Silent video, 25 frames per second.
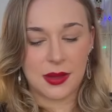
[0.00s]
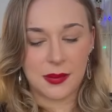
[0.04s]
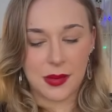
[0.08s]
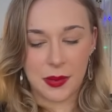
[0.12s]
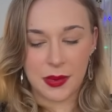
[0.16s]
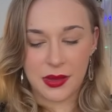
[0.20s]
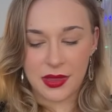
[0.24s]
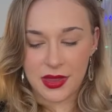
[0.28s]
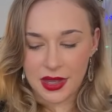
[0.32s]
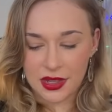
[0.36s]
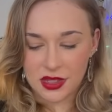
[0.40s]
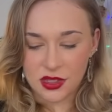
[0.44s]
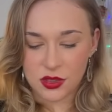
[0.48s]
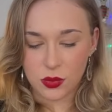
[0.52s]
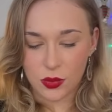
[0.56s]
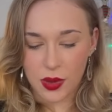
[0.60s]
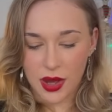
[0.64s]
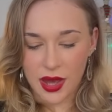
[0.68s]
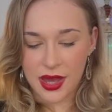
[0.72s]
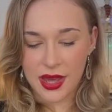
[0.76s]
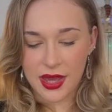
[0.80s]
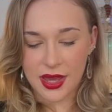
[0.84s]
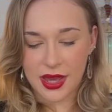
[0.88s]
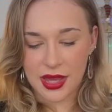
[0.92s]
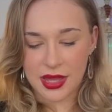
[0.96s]
And maybe that's why
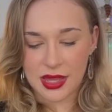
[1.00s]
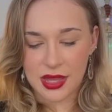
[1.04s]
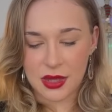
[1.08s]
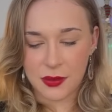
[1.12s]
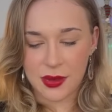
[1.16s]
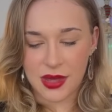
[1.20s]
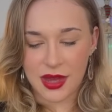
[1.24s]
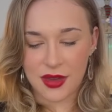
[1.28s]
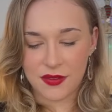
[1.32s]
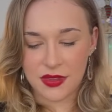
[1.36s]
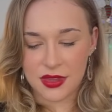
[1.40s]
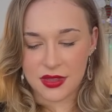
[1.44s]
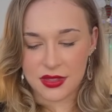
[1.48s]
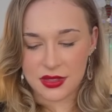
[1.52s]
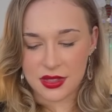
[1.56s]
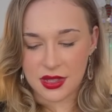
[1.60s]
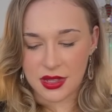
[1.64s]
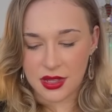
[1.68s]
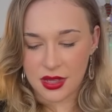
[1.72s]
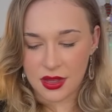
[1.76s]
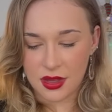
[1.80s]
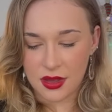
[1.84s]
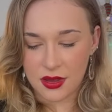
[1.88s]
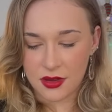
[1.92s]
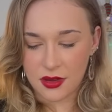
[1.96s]
again that we have this
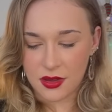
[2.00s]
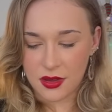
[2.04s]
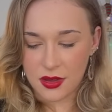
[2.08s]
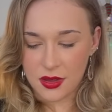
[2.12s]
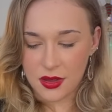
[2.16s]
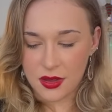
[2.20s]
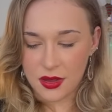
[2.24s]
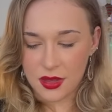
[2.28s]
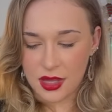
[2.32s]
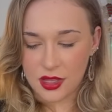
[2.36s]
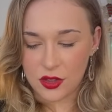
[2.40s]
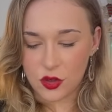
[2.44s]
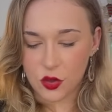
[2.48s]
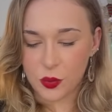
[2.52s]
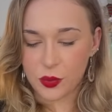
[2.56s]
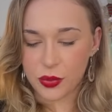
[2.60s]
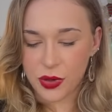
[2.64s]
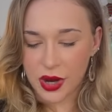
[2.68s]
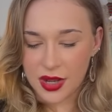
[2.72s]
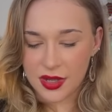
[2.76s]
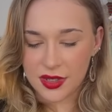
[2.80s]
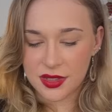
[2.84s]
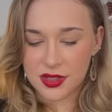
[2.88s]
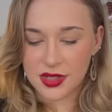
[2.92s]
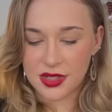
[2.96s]
here. In your
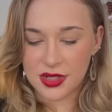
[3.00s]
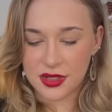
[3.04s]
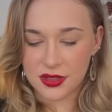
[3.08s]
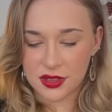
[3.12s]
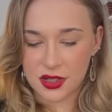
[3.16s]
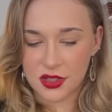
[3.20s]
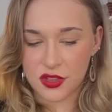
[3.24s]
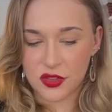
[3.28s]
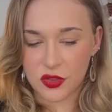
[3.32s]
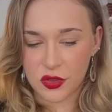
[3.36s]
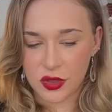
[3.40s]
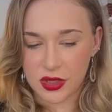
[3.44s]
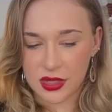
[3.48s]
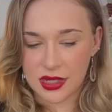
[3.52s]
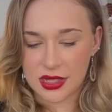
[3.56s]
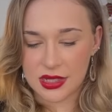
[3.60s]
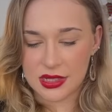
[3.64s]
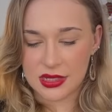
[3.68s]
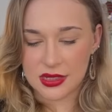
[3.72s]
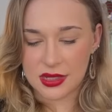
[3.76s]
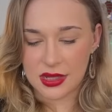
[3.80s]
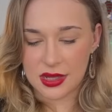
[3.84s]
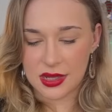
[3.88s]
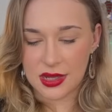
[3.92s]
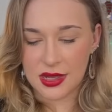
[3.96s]
present, it does feel like
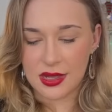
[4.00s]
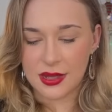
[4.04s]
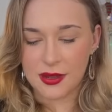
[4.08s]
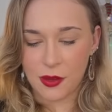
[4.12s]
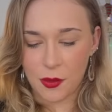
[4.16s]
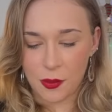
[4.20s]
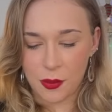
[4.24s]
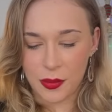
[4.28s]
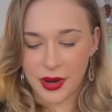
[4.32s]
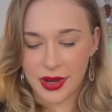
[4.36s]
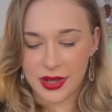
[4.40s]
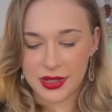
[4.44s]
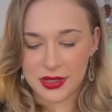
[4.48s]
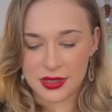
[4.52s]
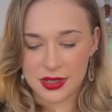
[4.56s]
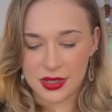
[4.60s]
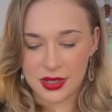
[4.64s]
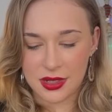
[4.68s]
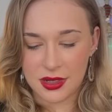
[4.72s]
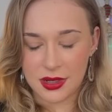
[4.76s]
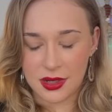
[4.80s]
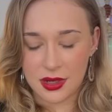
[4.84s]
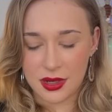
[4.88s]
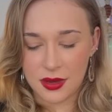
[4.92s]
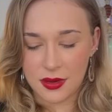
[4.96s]
it's in your
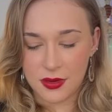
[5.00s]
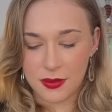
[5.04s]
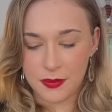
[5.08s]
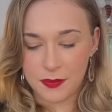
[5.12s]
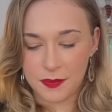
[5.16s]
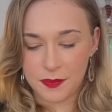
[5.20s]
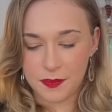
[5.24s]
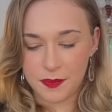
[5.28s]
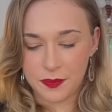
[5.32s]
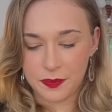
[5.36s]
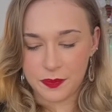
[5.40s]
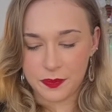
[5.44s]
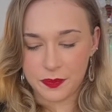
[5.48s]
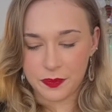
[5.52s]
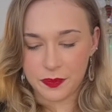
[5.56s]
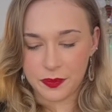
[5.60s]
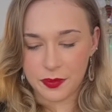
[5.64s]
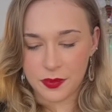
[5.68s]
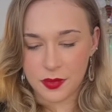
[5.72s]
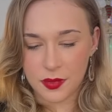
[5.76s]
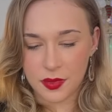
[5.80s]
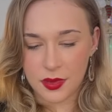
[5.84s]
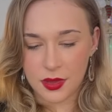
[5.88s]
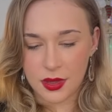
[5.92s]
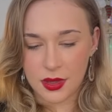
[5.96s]
present.
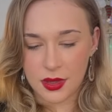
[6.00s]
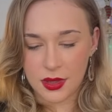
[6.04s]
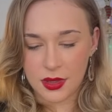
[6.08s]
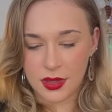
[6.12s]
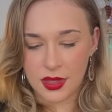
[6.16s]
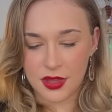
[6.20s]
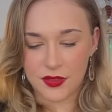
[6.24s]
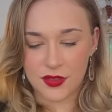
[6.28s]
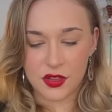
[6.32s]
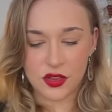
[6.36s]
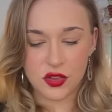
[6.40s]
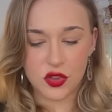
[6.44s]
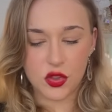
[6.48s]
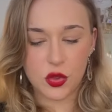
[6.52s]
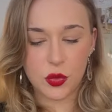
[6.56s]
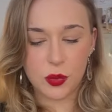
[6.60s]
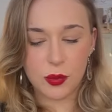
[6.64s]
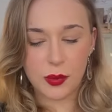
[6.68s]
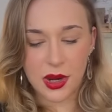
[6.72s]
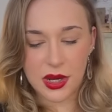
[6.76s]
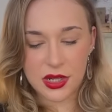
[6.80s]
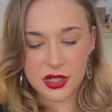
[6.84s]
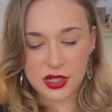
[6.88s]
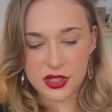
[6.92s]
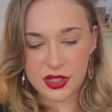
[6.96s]
Giving too
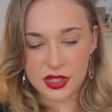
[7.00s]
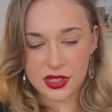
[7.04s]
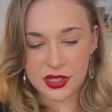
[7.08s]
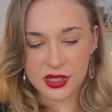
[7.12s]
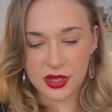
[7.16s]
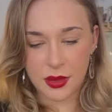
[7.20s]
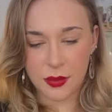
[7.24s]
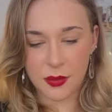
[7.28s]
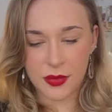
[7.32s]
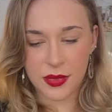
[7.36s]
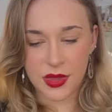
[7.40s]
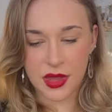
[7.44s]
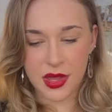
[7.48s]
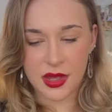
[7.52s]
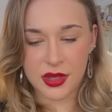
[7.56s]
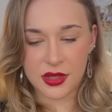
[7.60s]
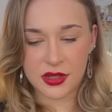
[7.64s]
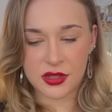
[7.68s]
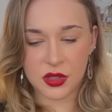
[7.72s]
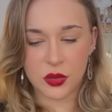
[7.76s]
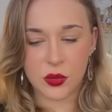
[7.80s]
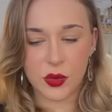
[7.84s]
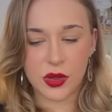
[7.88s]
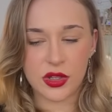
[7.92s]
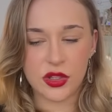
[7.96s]
much to something.
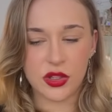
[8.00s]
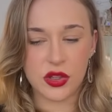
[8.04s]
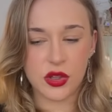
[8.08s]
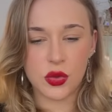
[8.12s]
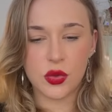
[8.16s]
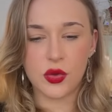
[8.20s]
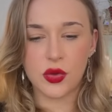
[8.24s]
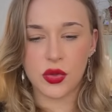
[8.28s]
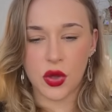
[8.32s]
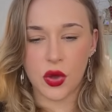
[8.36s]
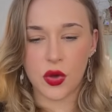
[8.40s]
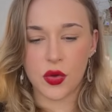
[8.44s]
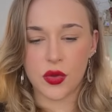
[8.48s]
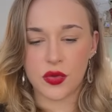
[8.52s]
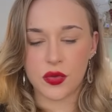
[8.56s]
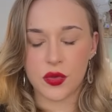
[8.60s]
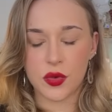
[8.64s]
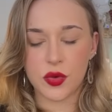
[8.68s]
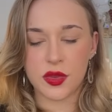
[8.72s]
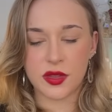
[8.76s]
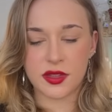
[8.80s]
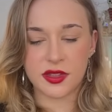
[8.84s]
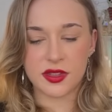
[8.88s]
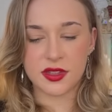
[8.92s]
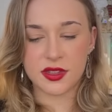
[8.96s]
So when you go
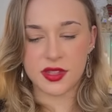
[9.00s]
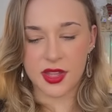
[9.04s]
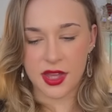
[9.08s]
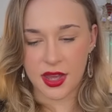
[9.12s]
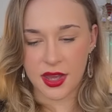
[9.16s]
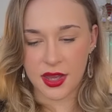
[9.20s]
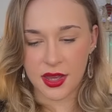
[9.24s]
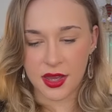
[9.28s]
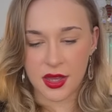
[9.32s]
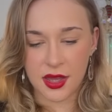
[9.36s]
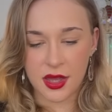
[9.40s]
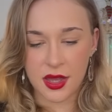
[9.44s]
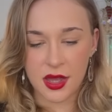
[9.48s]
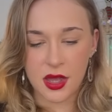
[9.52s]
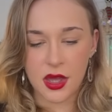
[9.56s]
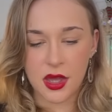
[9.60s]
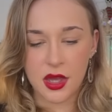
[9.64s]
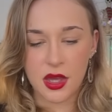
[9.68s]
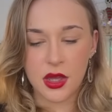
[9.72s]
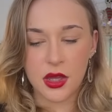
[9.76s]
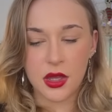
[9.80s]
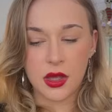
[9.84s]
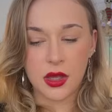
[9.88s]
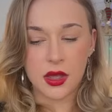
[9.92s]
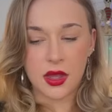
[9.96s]
through this thing,
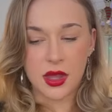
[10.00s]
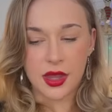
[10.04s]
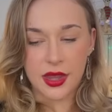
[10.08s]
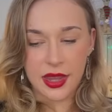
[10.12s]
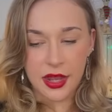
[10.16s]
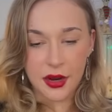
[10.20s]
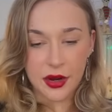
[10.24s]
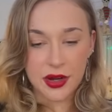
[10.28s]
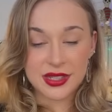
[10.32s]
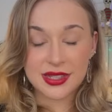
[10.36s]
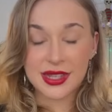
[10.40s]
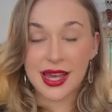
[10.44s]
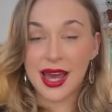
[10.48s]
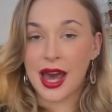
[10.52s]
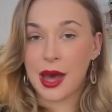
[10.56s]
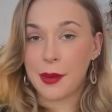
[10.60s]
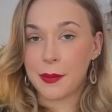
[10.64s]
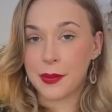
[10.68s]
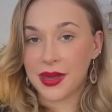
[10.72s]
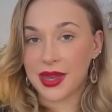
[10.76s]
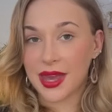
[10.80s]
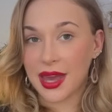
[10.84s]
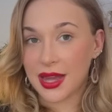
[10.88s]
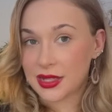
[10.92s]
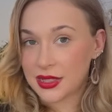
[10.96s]
there is a
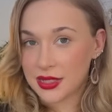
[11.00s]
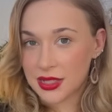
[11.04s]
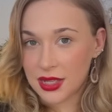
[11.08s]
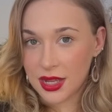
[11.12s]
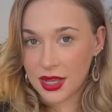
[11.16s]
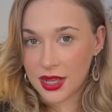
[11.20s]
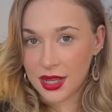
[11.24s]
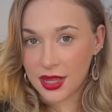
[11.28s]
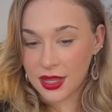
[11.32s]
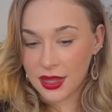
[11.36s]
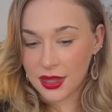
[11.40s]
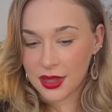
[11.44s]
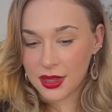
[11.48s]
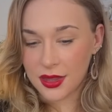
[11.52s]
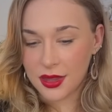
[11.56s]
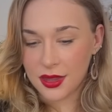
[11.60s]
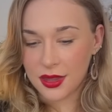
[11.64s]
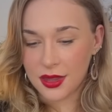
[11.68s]
happy ending,